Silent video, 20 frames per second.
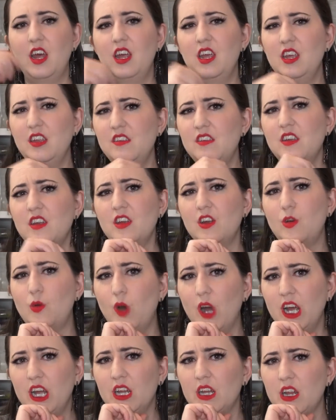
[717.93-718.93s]
he's going to
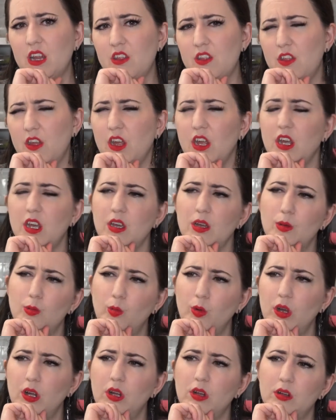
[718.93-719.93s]
quietly think,
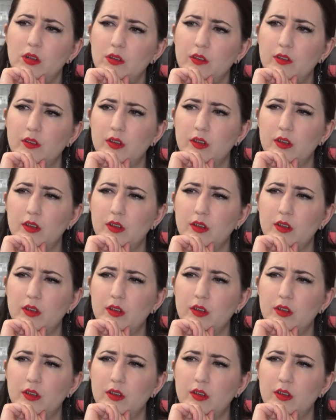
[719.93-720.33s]
well,